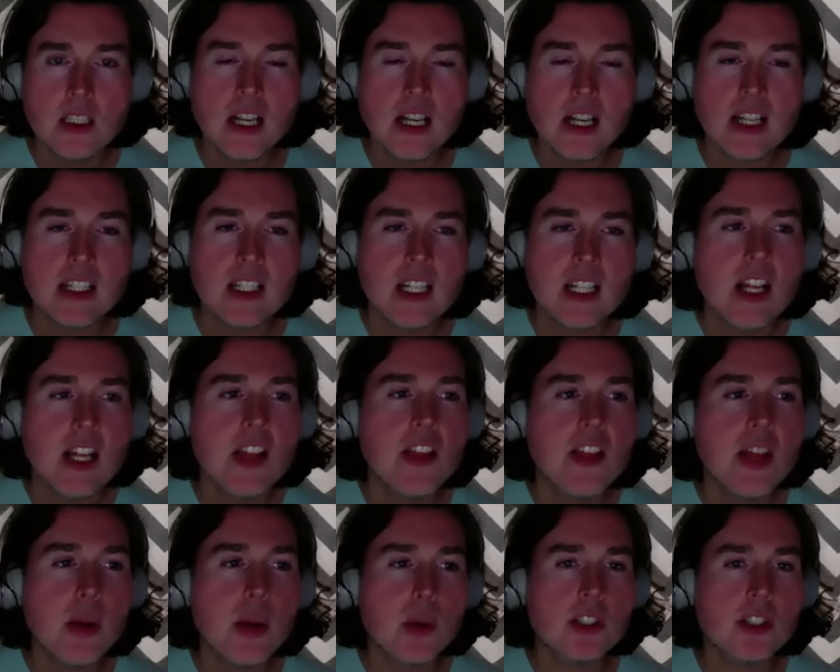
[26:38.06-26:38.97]
like
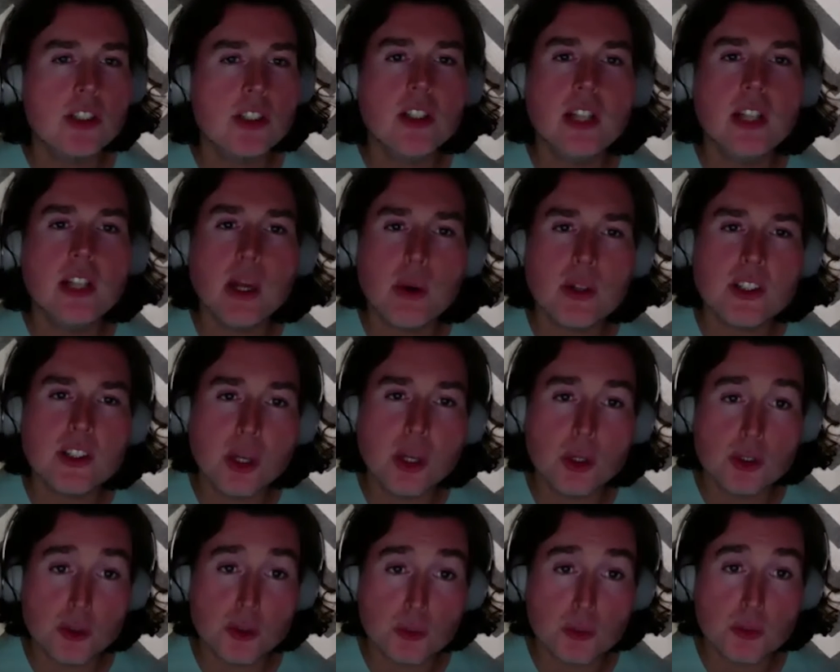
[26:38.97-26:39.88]
they would they would
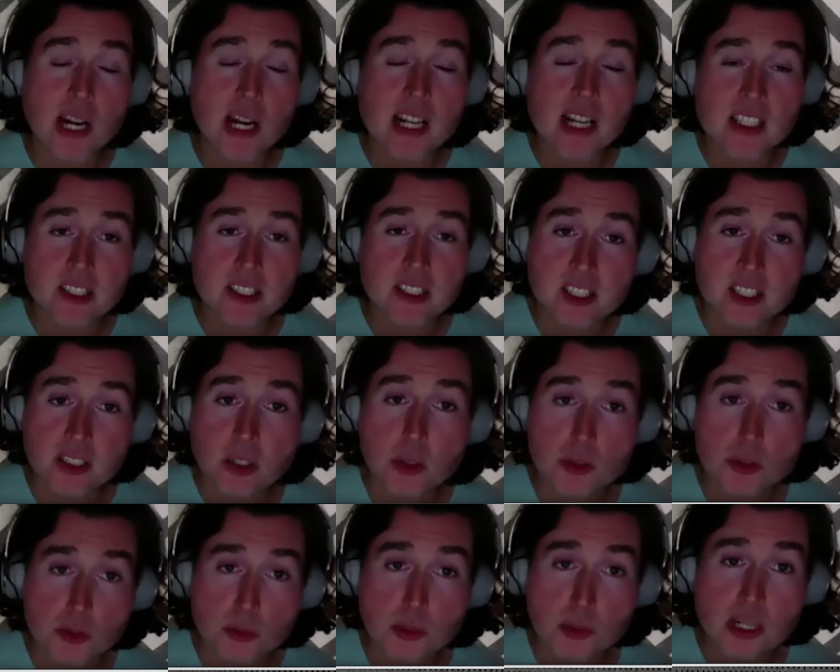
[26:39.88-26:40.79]
go through practice and
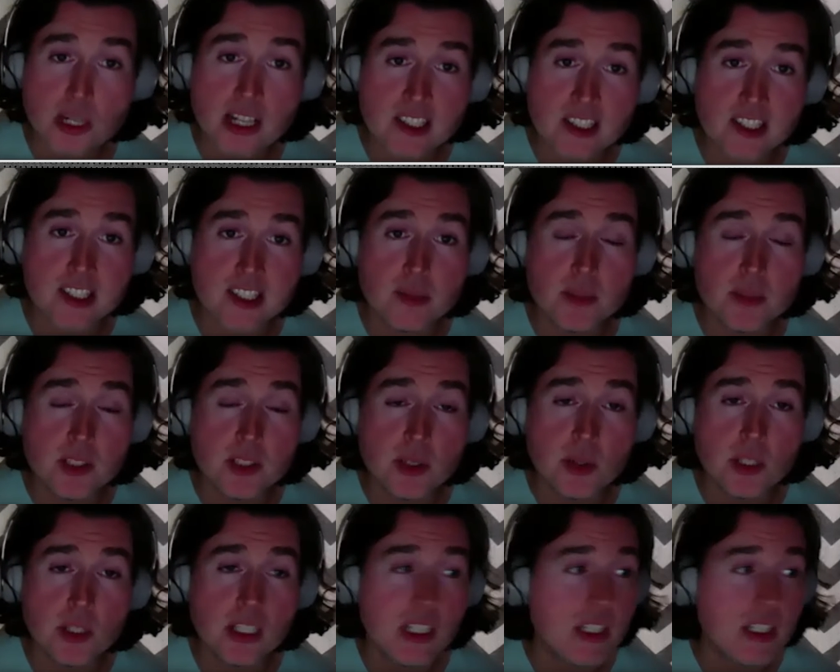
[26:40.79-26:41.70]
go through Brad's system and
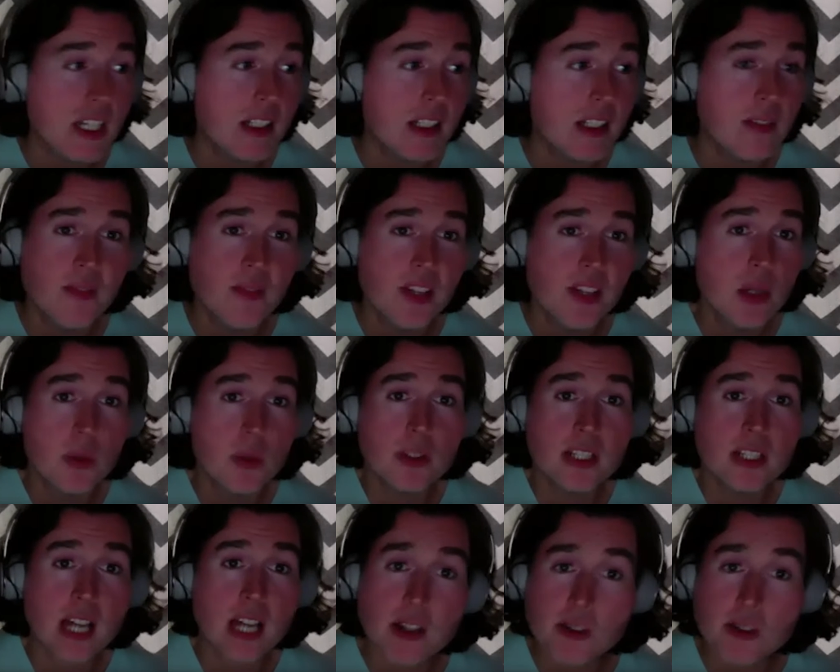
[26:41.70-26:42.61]
do it, and then
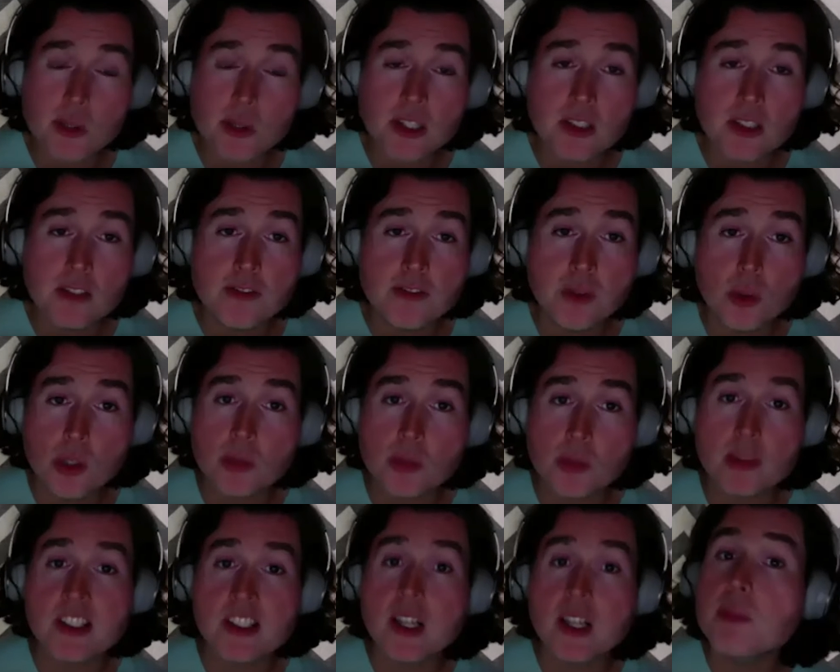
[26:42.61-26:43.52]
when Kyrie's on the floor,
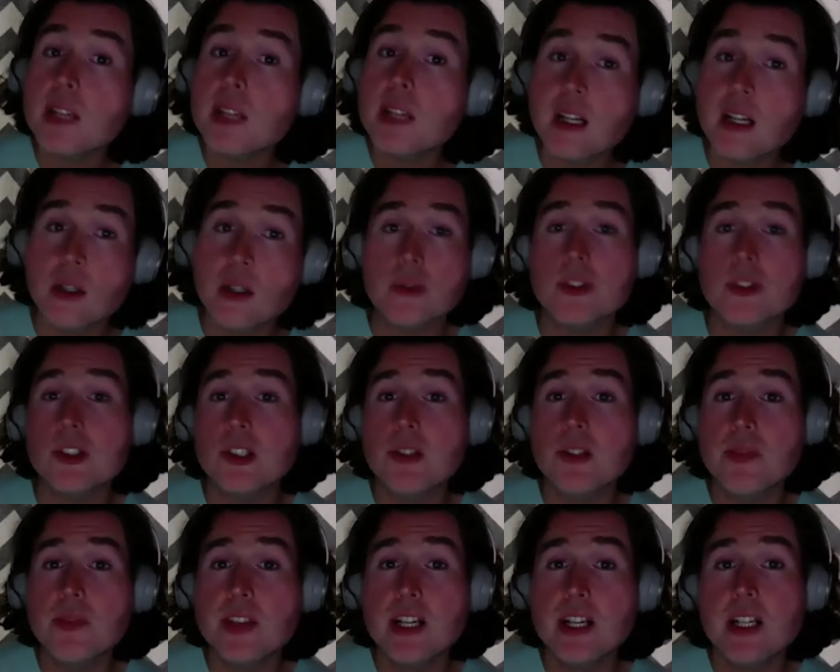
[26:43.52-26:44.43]
it'd be something else.
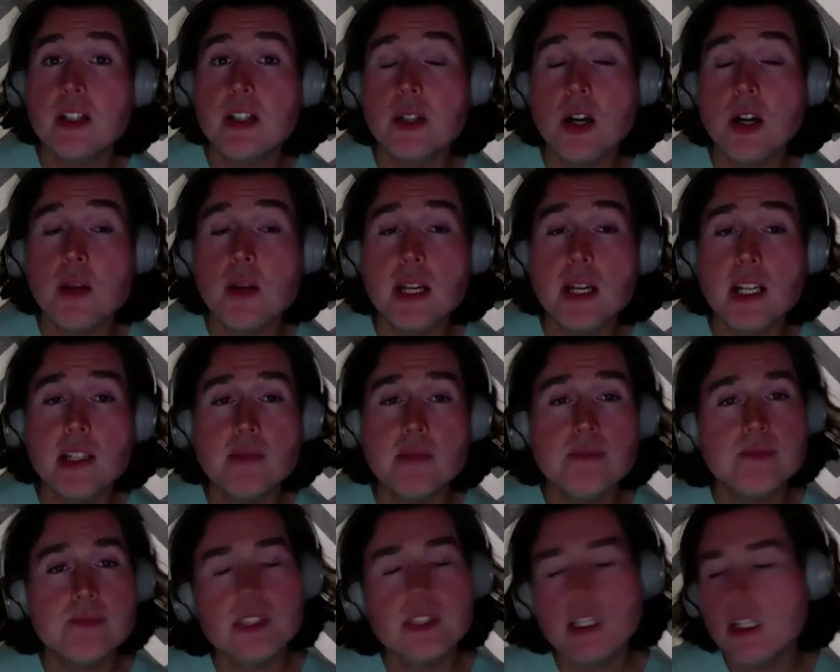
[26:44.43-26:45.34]
So I
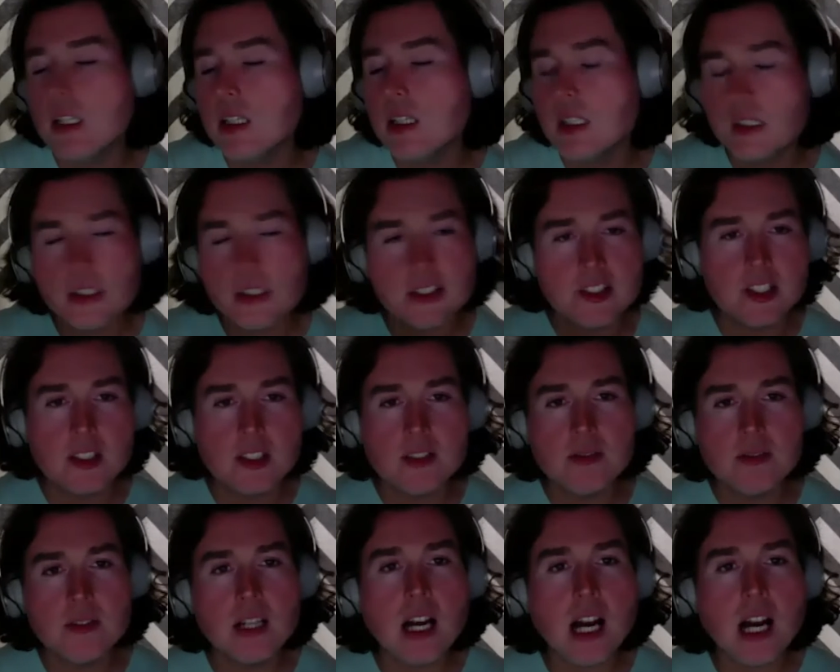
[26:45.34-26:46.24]
mean,
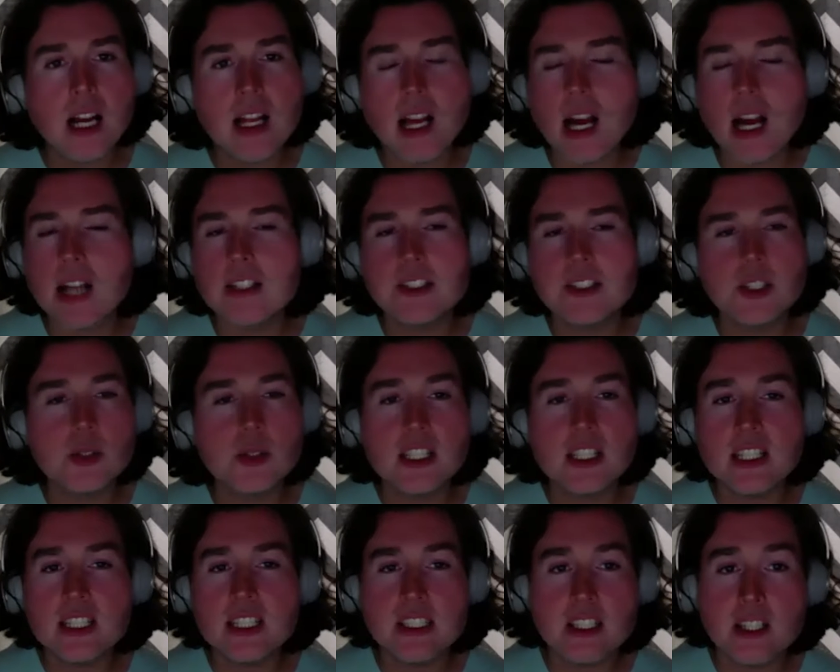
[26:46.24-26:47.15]
listen, I, I still
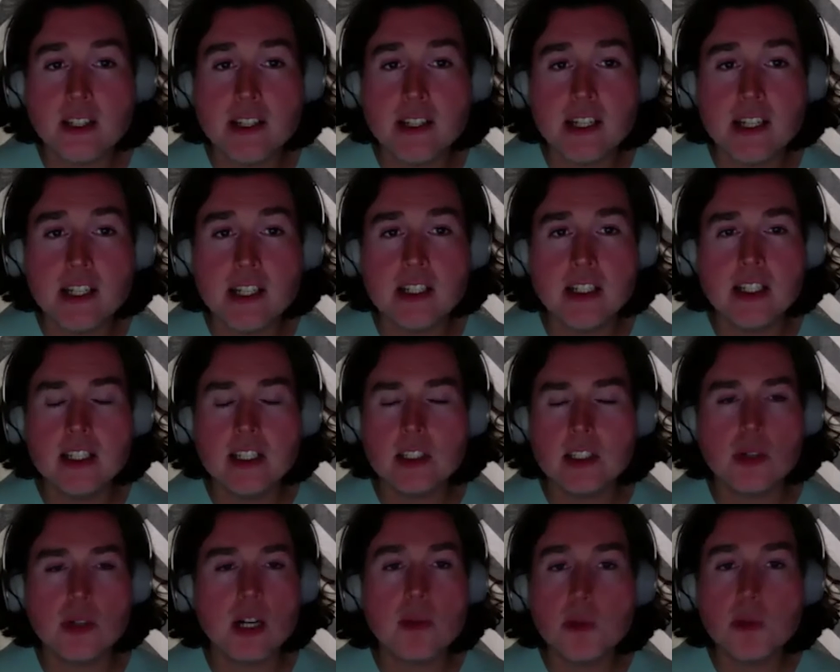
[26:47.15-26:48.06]
think he's an, an, an
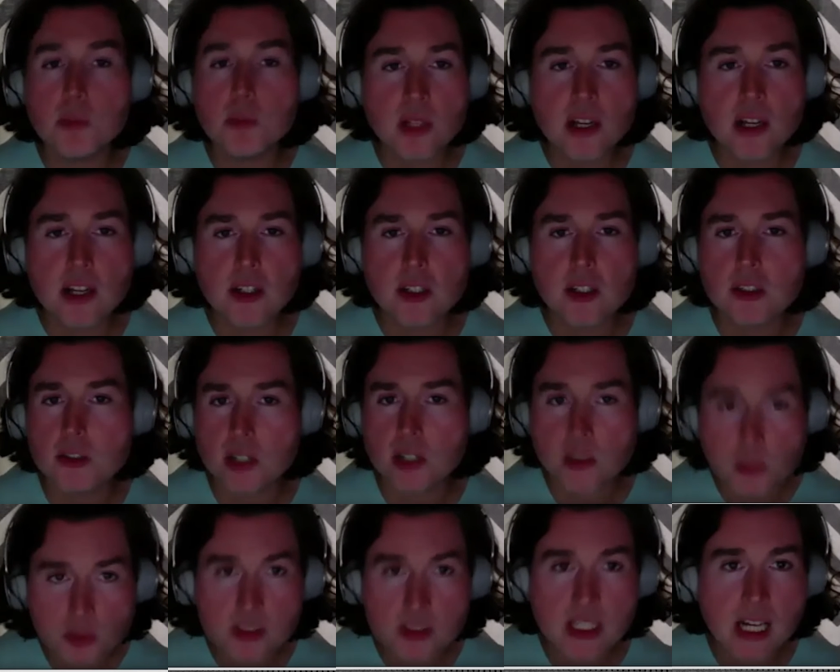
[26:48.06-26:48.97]
incredible player,
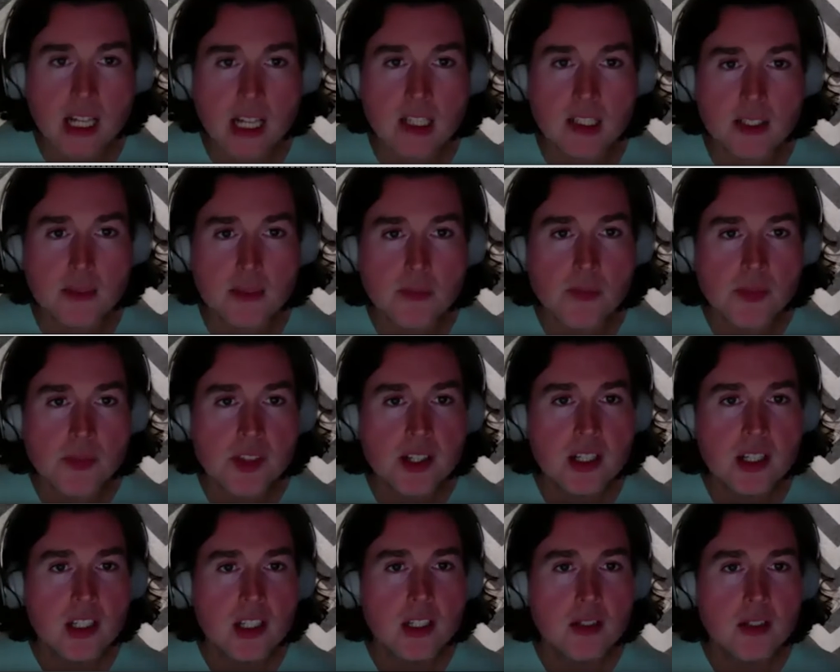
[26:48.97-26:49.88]
incredible talent,
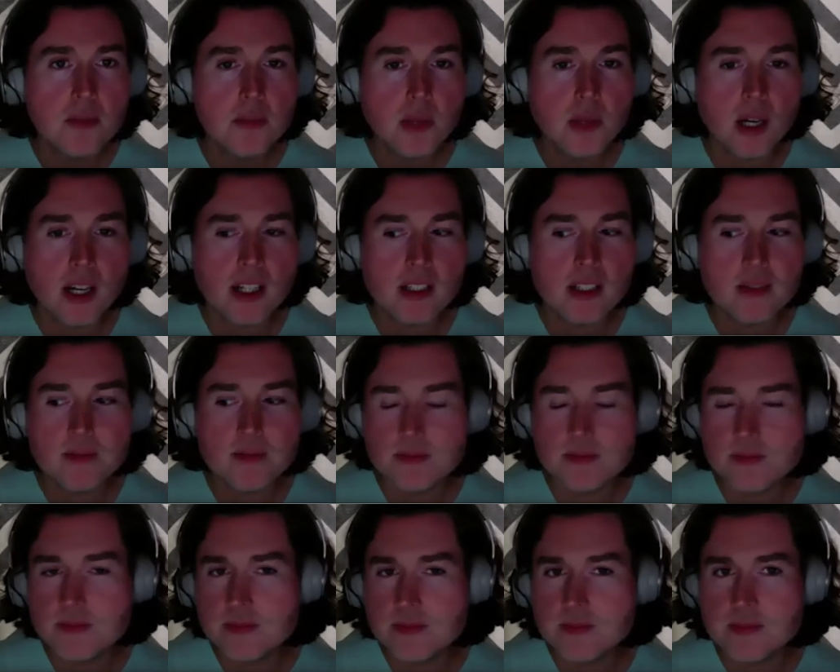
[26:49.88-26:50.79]
but
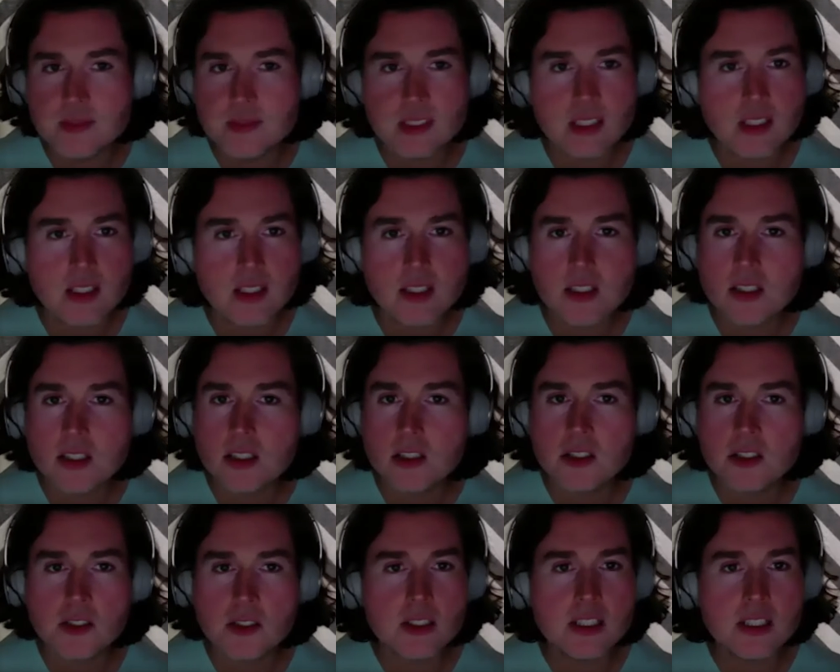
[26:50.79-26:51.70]

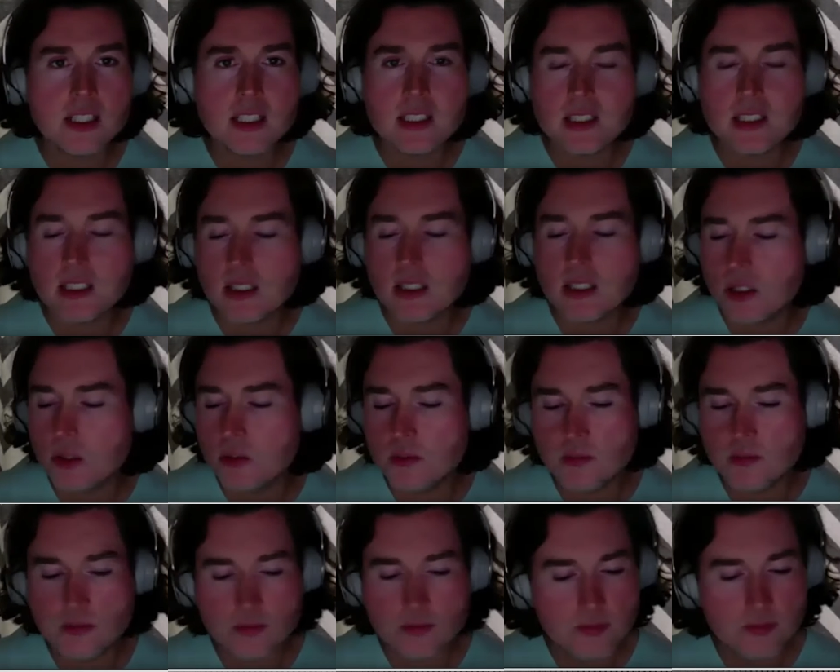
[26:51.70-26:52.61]
clearly, you
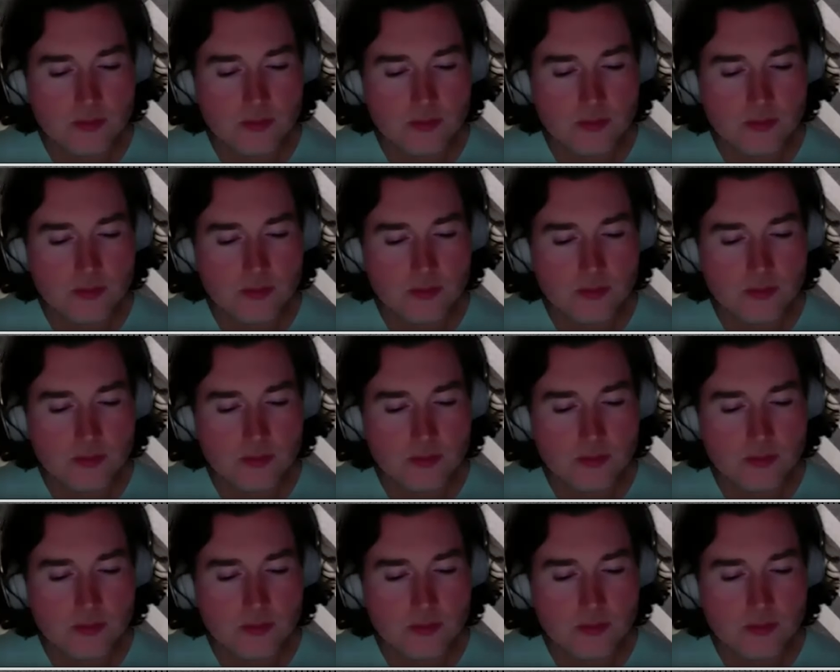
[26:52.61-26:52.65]
know,